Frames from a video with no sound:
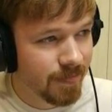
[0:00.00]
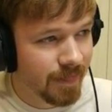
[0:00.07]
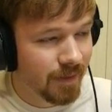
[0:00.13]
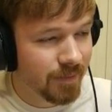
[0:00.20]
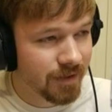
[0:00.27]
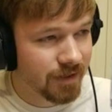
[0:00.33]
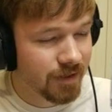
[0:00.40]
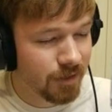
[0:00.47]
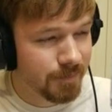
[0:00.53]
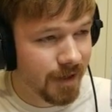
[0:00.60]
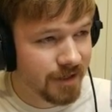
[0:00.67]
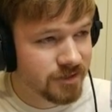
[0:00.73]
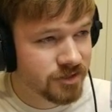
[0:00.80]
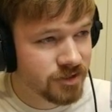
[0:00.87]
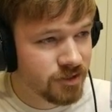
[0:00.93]
Now we're going to go
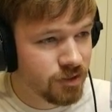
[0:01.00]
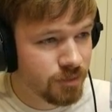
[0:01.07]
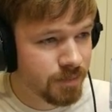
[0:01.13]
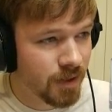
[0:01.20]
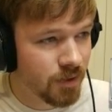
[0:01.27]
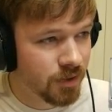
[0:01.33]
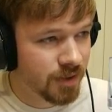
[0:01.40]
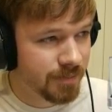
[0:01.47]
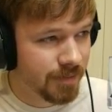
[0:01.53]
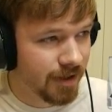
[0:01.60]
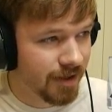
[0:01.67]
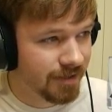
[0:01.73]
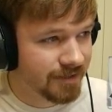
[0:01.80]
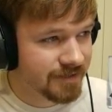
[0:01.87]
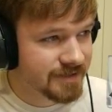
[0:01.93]
buy 2
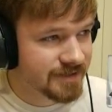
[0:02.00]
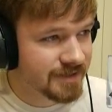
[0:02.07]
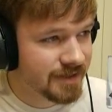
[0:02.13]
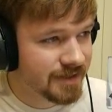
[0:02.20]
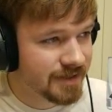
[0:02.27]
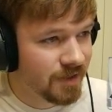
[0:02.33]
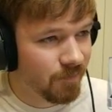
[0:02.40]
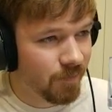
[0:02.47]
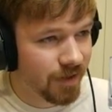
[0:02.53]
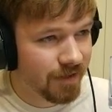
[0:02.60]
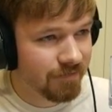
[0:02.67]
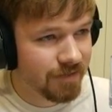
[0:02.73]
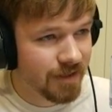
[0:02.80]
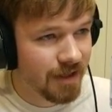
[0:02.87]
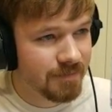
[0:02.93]
Pokeballs. One
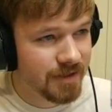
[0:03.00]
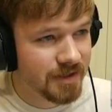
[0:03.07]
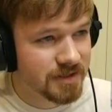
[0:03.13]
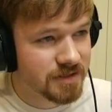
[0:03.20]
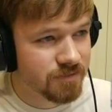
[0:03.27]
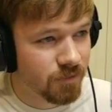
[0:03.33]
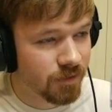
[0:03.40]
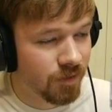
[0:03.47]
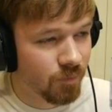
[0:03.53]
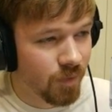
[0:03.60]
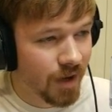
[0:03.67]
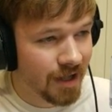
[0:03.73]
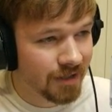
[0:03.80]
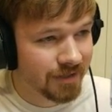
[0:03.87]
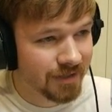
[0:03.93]
of them is for a
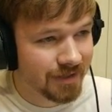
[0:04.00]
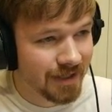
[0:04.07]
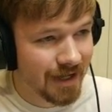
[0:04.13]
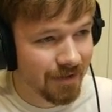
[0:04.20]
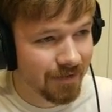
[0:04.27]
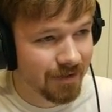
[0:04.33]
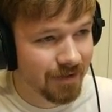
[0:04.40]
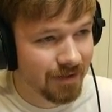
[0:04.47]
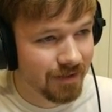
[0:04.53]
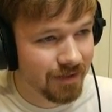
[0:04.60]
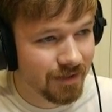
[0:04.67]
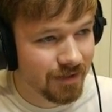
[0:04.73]
wild encounter